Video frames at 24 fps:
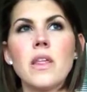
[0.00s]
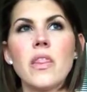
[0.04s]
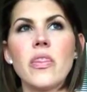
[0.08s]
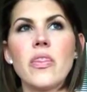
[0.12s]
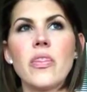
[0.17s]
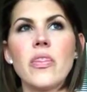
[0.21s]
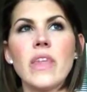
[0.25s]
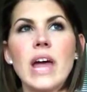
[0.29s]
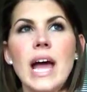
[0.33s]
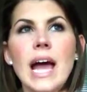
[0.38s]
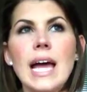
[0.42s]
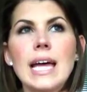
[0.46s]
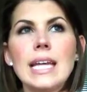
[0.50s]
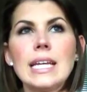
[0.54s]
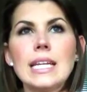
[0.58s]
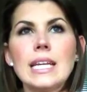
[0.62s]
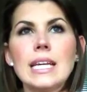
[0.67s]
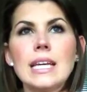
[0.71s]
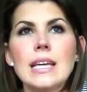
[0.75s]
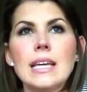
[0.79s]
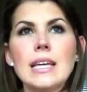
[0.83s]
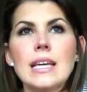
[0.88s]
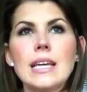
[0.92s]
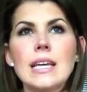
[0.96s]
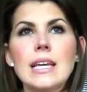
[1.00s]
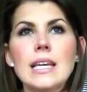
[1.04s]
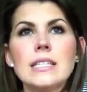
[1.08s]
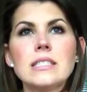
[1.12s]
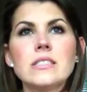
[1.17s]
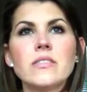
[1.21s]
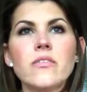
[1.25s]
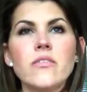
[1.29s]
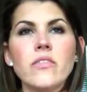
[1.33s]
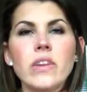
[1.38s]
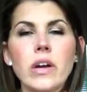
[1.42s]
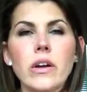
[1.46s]
That is
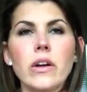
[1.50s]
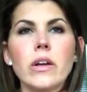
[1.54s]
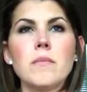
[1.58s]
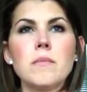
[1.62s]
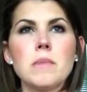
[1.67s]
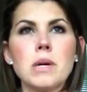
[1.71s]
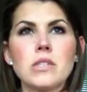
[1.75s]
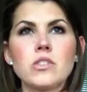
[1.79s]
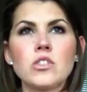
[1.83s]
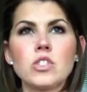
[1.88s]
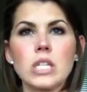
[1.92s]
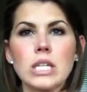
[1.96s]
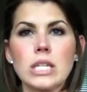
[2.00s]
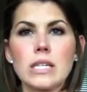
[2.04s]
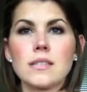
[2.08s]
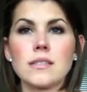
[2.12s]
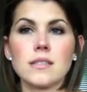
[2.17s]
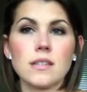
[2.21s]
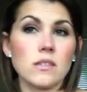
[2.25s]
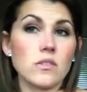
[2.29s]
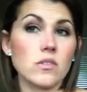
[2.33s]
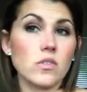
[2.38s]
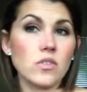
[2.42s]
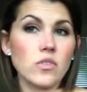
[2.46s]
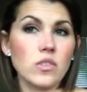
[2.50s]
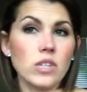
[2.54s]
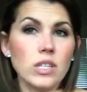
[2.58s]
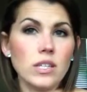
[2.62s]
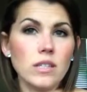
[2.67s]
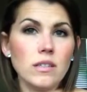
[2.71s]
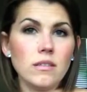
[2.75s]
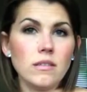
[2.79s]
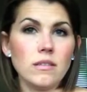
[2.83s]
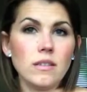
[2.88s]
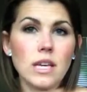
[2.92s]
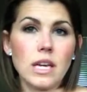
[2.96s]
very much like a
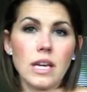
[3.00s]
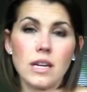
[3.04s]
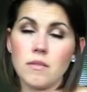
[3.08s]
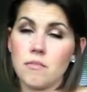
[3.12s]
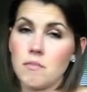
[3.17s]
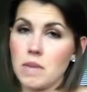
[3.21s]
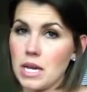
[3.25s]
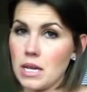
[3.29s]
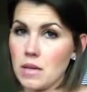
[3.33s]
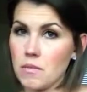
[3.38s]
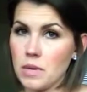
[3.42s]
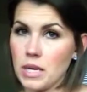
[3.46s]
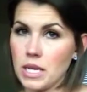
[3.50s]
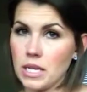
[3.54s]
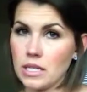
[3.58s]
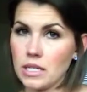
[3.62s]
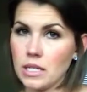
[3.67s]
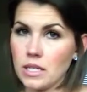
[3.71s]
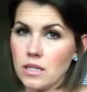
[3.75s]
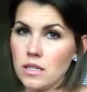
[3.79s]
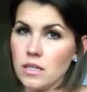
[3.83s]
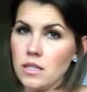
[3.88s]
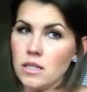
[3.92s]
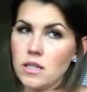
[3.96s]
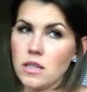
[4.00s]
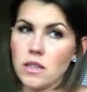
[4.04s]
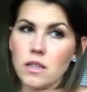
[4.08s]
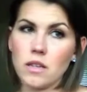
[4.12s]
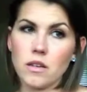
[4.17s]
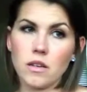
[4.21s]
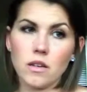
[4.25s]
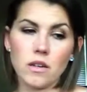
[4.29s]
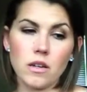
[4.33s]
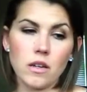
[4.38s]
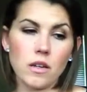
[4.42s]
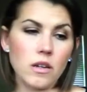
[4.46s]
sunscreen, in my opinion.
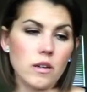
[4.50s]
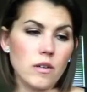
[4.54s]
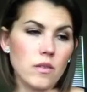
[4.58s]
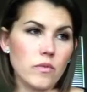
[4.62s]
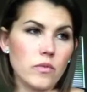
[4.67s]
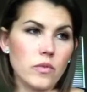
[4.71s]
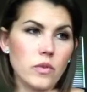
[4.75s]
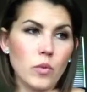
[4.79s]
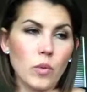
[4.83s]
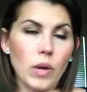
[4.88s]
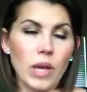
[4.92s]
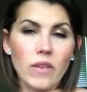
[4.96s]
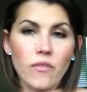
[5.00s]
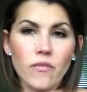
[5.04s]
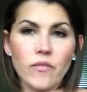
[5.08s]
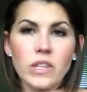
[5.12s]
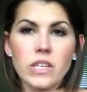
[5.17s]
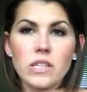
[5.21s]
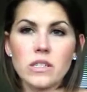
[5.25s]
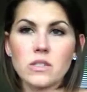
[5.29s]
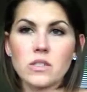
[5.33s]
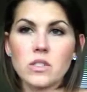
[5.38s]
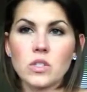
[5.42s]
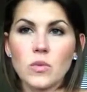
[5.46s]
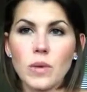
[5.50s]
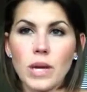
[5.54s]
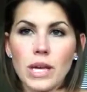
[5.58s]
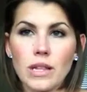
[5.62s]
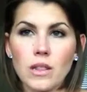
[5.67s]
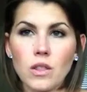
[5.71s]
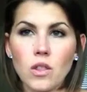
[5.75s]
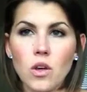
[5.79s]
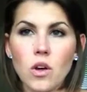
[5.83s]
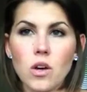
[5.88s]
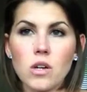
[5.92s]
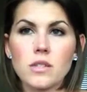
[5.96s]
The way it feels, the way it
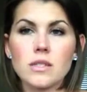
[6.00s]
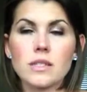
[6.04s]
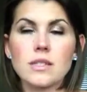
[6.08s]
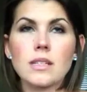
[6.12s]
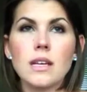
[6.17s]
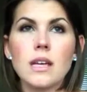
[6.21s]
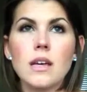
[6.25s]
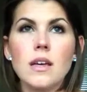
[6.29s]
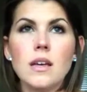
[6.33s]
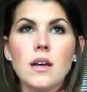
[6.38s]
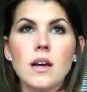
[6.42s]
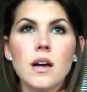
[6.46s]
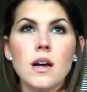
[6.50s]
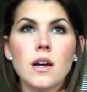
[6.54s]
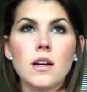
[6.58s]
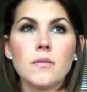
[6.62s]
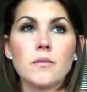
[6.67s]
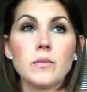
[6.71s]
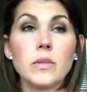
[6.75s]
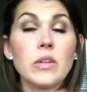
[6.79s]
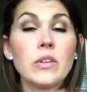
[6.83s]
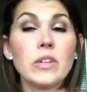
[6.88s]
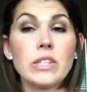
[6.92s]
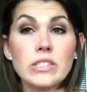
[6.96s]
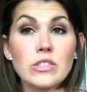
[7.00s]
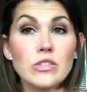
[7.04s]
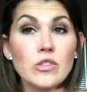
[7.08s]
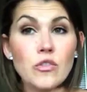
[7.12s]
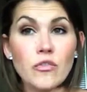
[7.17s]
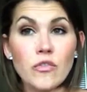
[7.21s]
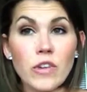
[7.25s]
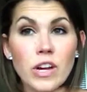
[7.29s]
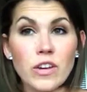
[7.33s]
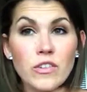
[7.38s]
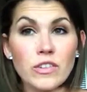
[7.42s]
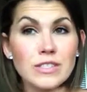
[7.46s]
looks. There is no
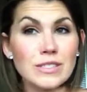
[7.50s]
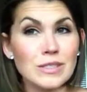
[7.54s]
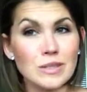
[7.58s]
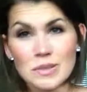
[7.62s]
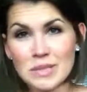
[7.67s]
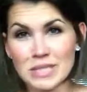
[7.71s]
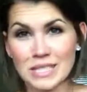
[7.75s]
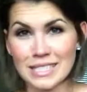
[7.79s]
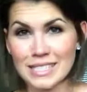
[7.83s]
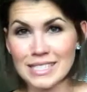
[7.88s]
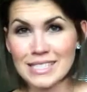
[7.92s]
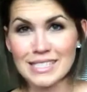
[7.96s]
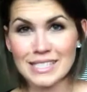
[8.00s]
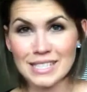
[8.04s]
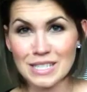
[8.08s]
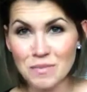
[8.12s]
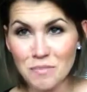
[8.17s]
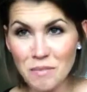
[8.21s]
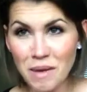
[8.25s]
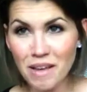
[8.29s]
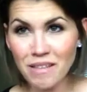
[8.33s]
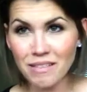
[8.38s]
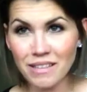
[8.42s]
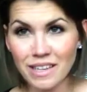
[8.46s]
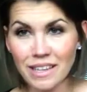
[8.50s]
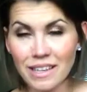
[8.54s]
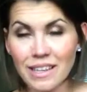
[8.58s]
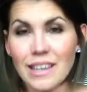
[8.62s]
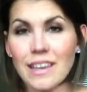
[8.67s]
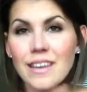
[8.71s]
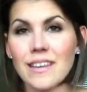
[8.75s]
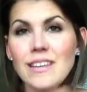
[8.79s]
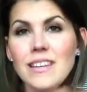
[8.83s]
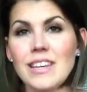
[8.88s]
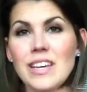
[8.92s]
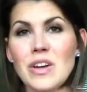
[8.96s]
fragrance, so it doesn't smell like
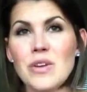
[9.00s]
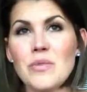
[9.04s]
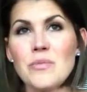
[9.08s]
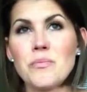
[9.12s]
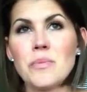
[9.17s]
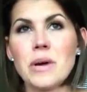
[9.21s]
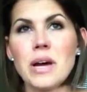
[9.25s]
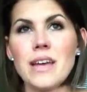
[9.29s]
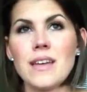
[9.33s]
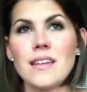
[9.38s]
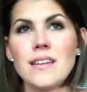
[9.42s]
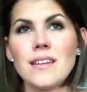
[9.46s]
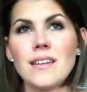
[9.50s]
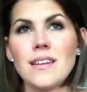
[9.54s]
it, but